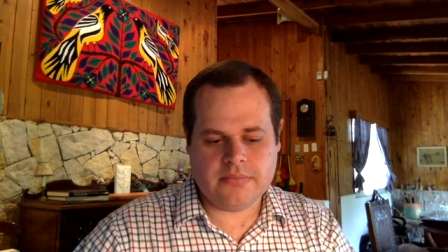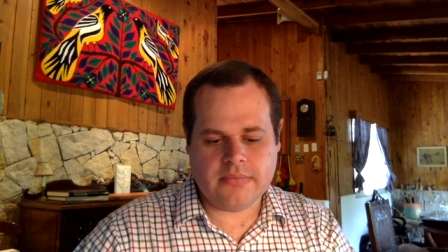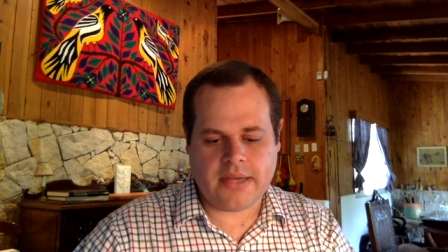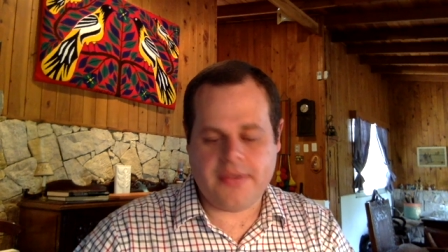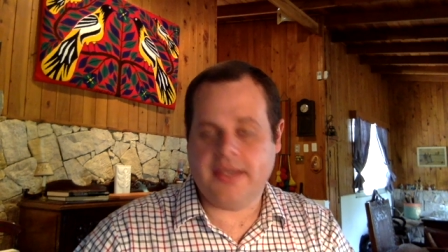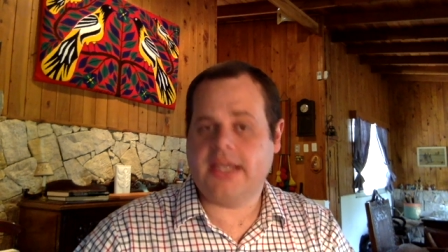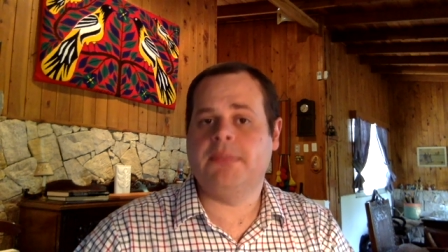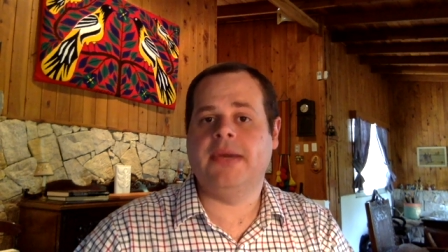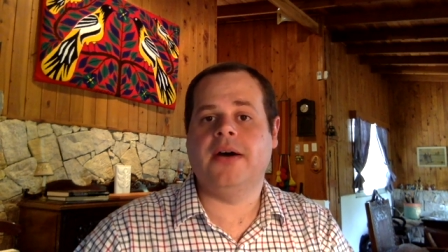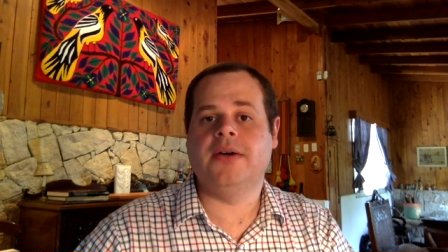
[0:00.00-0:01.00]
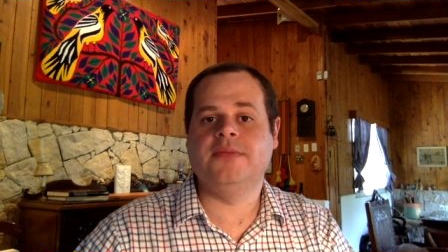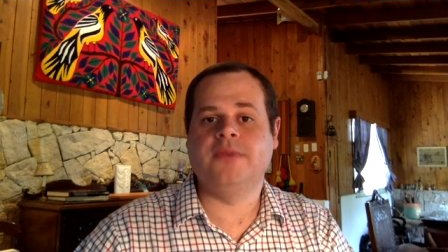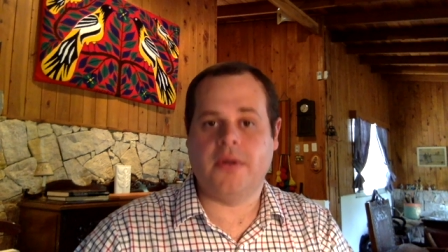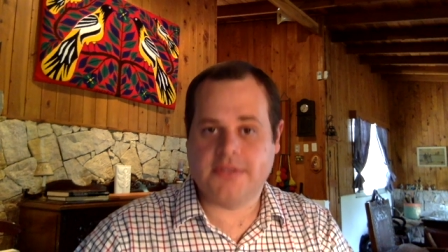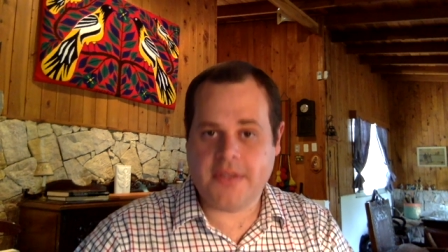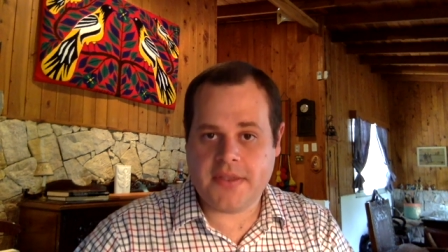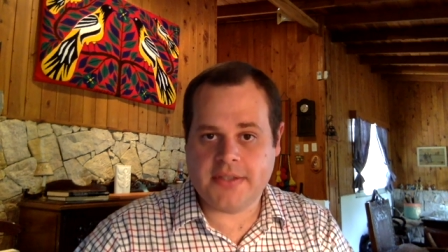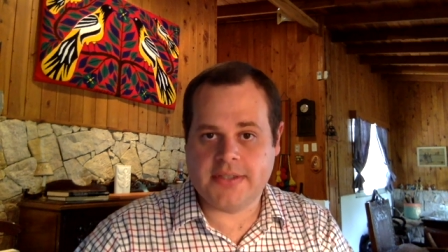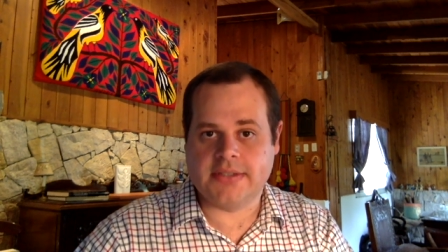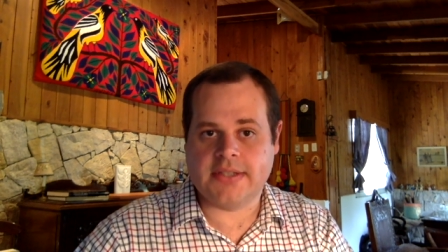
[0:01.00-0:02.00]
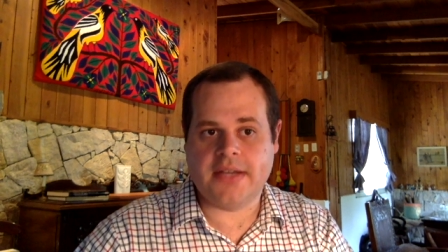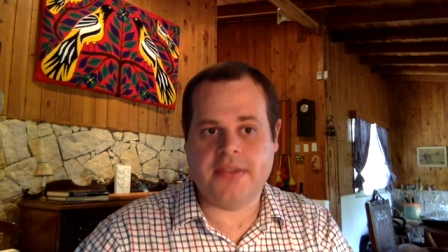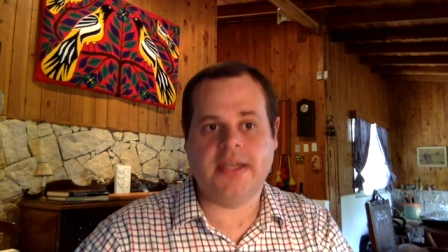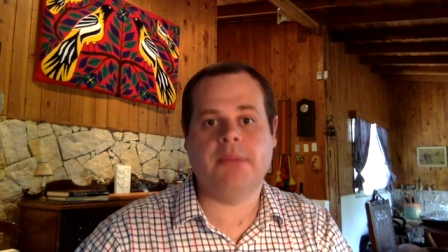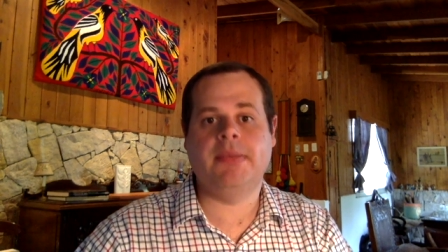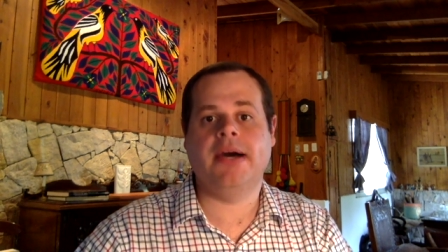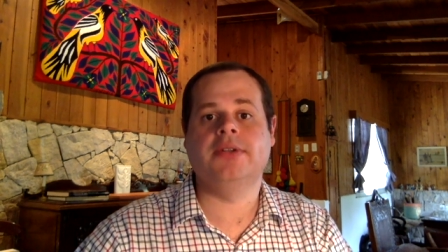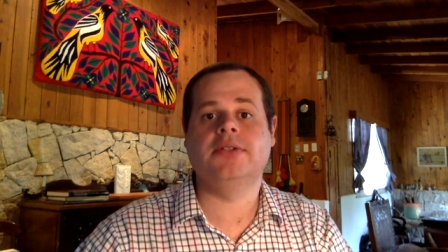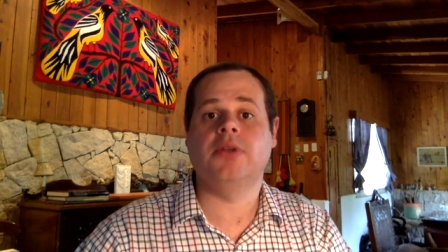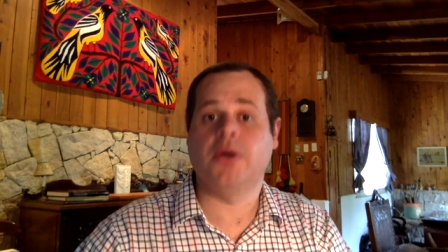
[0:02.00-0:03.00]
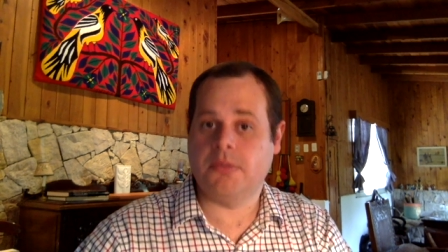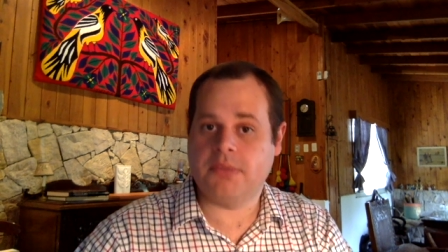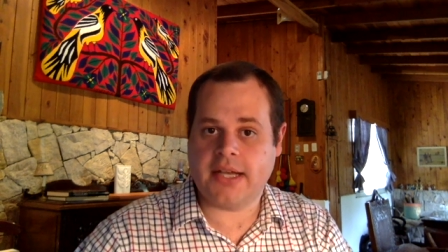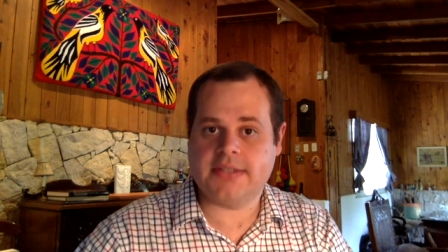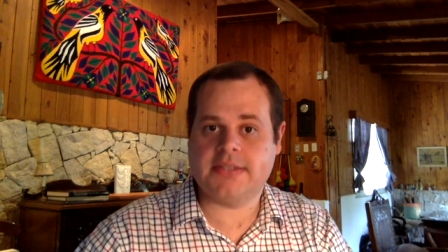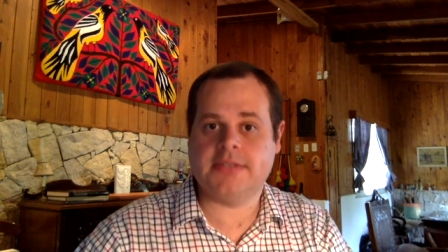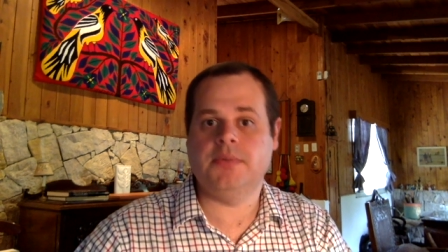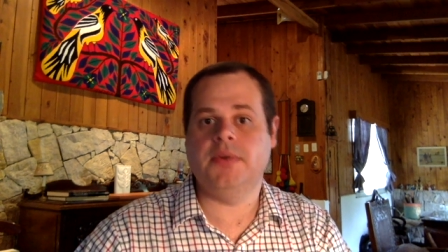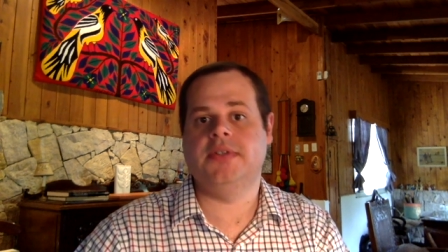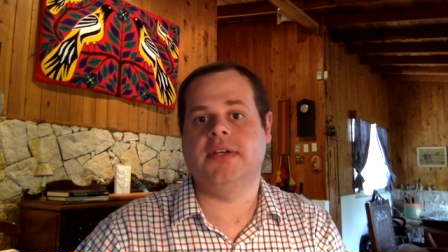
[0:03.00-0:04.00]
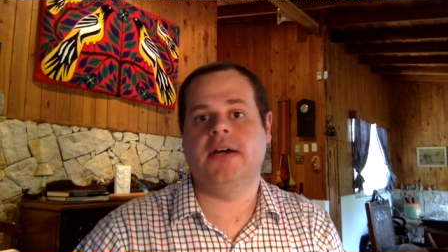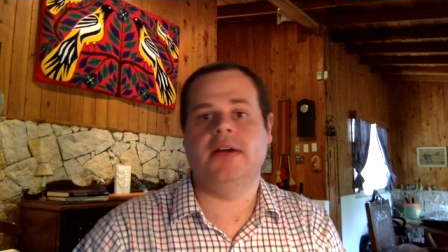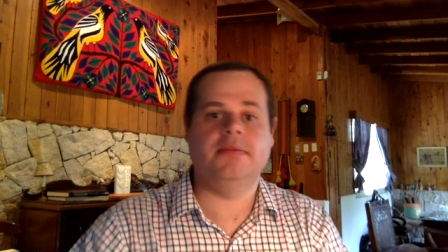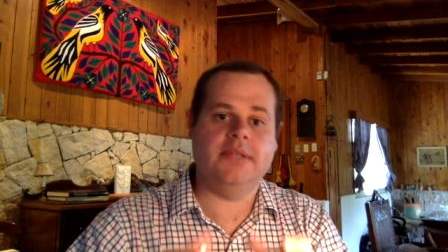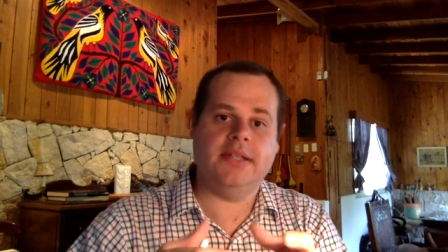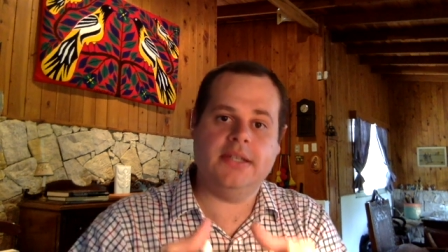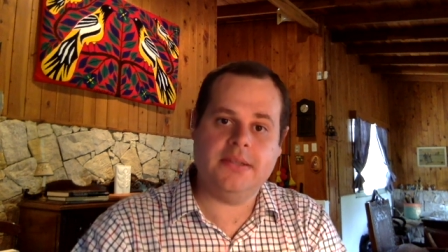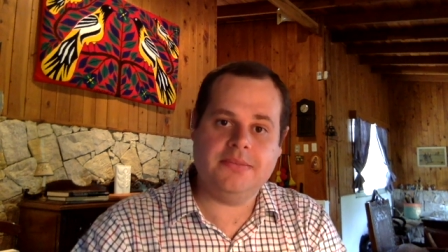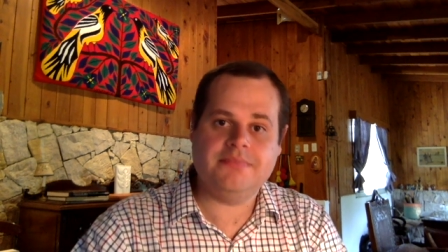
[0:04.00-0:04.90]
I think about photosynthesis. I think about chloroplasts, which are the